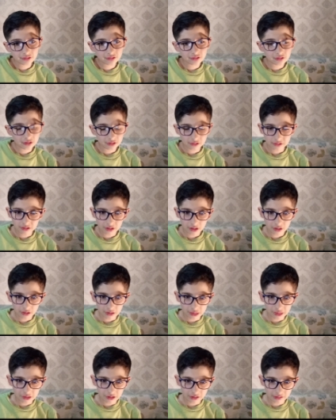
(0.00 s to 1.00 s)

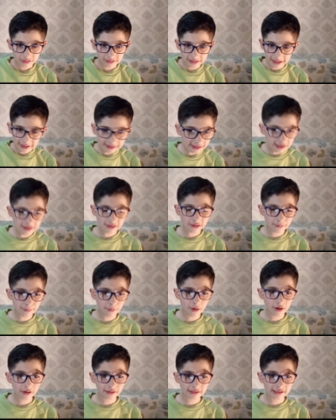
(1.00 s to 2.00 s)
the taking the
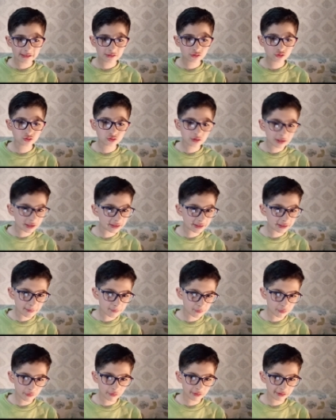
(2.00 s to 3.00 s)
pawn is really
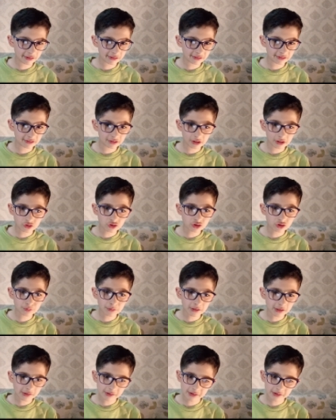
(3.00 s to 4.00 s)
important, not just
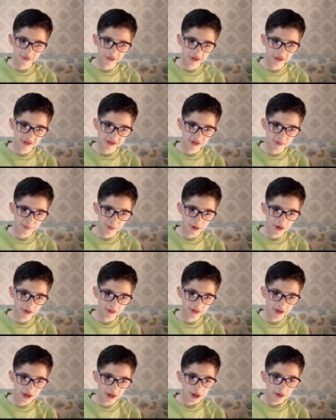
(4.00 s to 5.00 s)
because if it's a pawn,